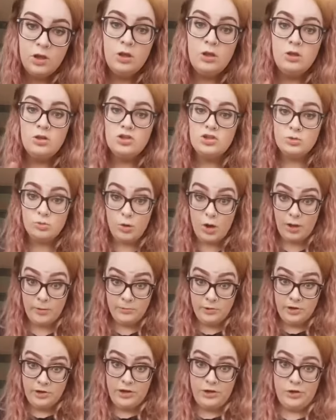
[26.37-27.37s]
So what
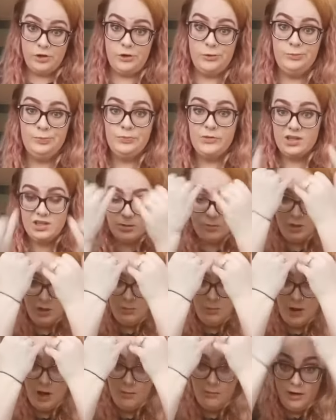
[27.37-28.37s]
I'm going to do is I'm going
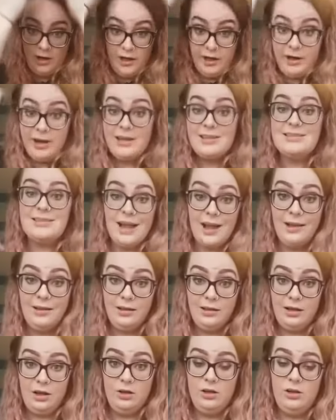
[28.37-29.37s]
to part my hair
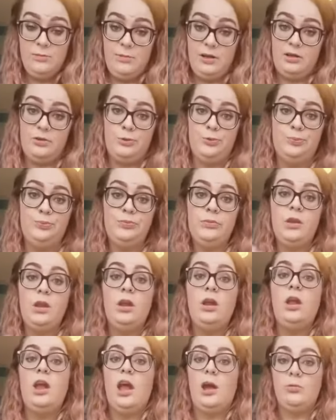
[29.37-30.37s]
exactly down the middle,
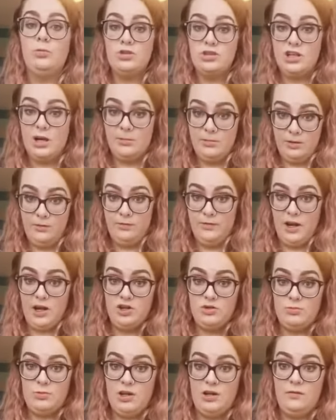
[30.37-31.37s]
and we'll start with the
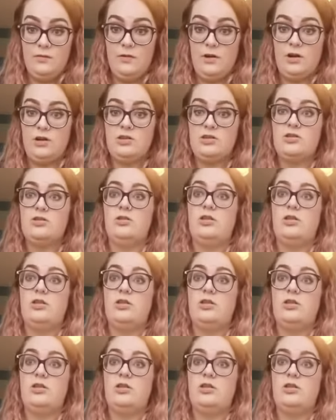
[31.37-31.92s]
French braid first.